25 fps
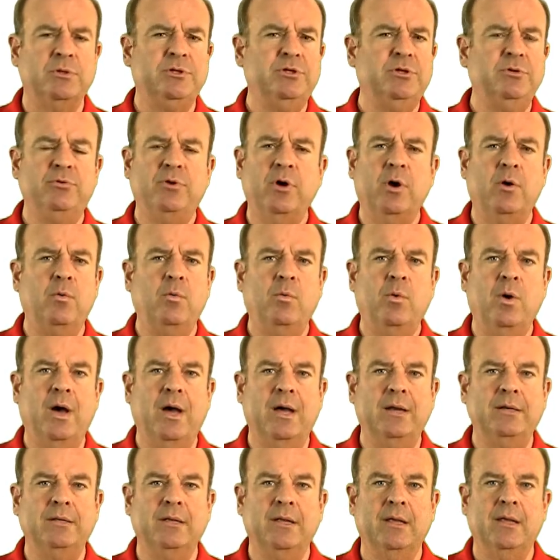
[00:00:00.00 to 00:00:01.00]
What you don't
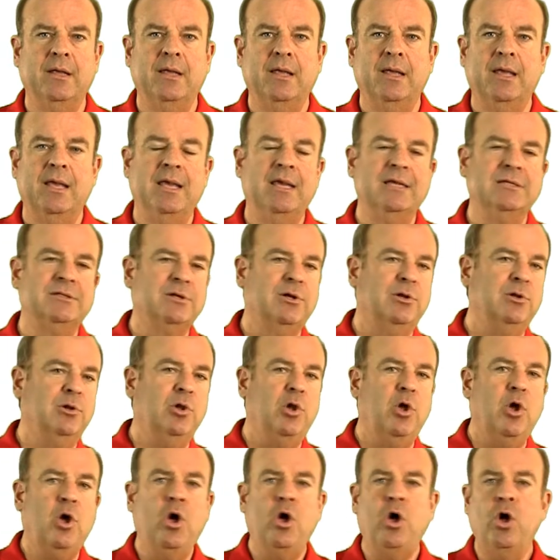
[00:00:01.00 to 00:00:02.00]
want is a
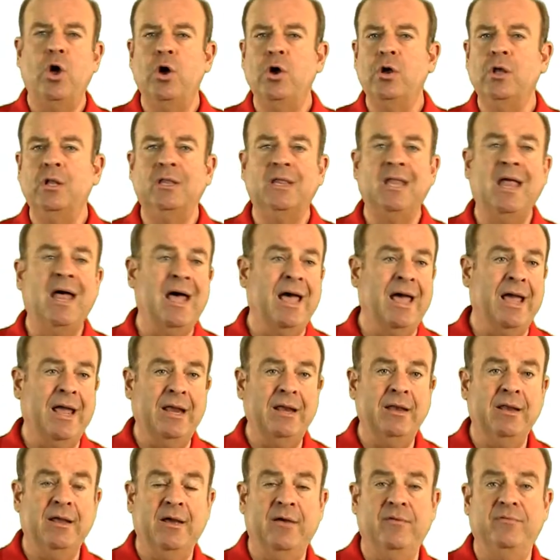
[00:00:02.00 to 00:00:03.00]
long line